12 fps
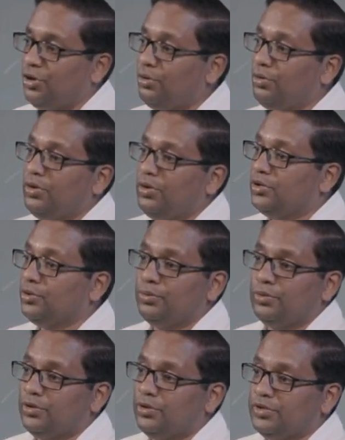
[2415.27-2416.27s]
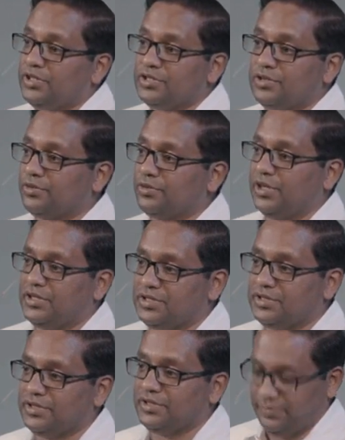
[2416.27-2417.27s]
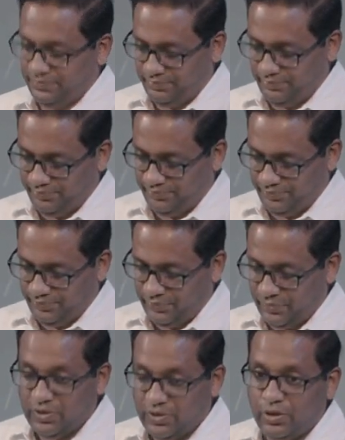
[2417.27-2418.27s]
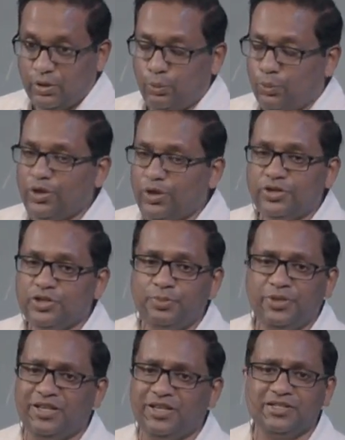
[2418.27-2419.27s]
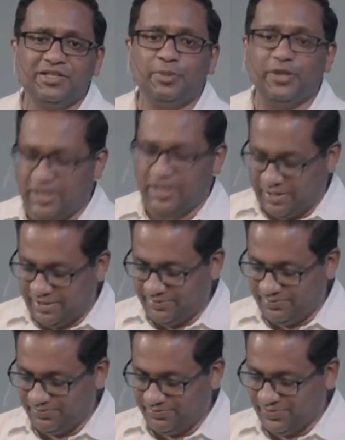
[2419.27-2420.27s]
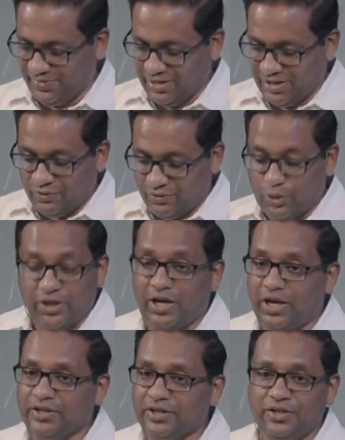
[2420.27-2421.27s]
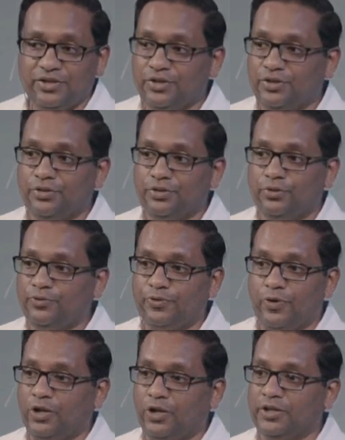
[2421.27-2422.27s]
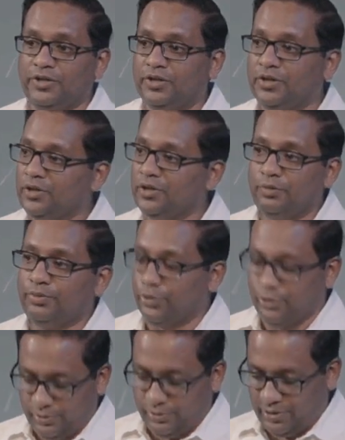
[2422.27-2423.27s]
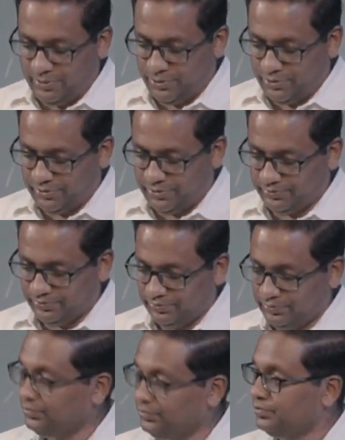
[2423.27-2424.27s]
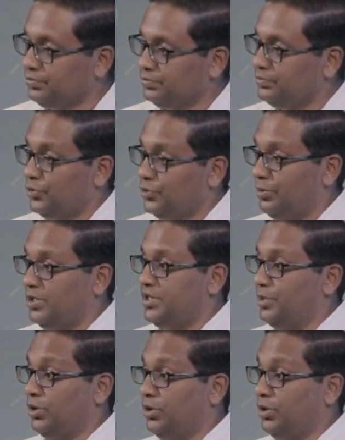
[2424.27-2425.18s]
We are to be exhibit A of what God can do through fallen, broken people. You might say, Well, I'm already fallen and broken. We've got that part nailed.